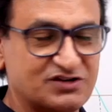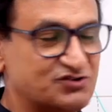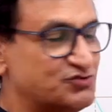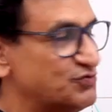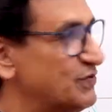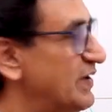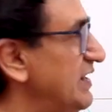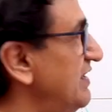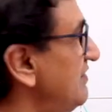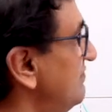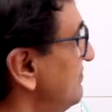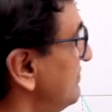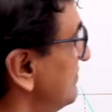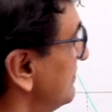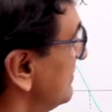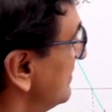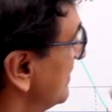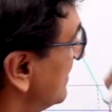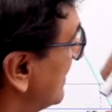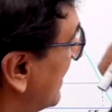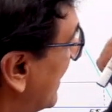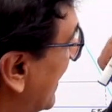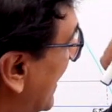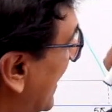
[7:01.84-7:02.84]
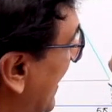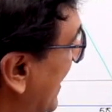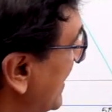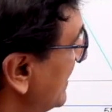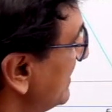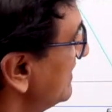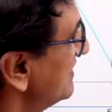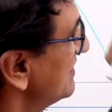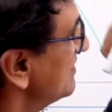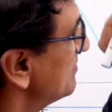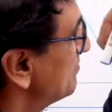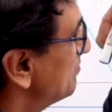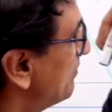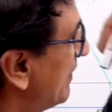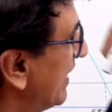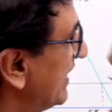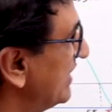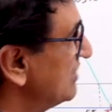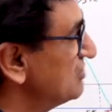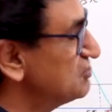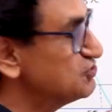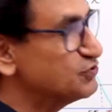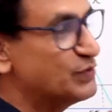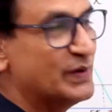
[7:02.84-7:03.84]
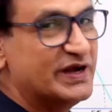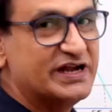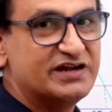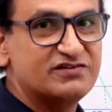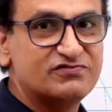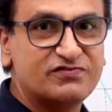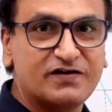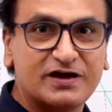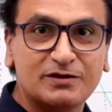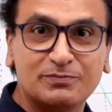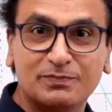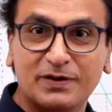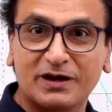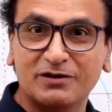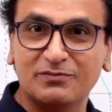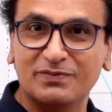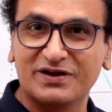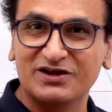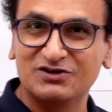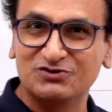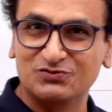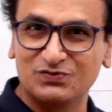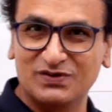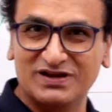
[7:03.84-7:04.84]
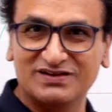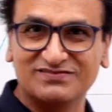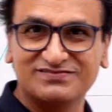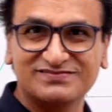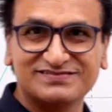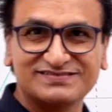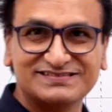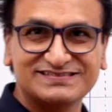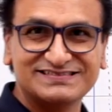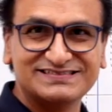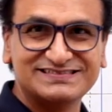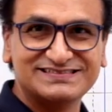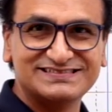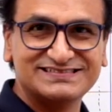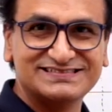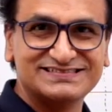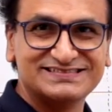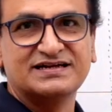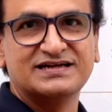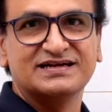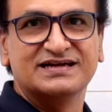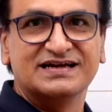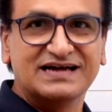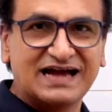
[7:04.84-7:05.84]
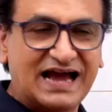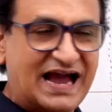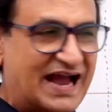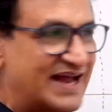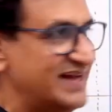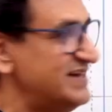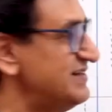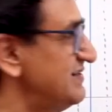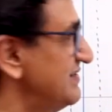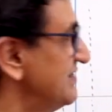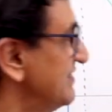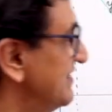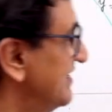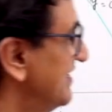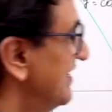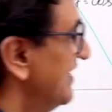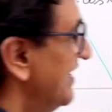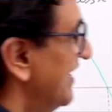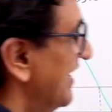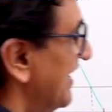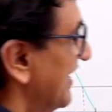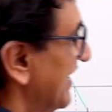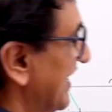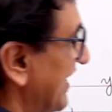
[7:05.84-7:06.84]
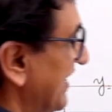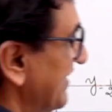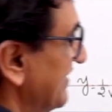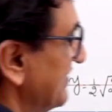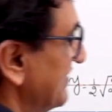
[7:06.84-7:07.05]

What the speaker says: 12, and minus 25 pi by 12. And here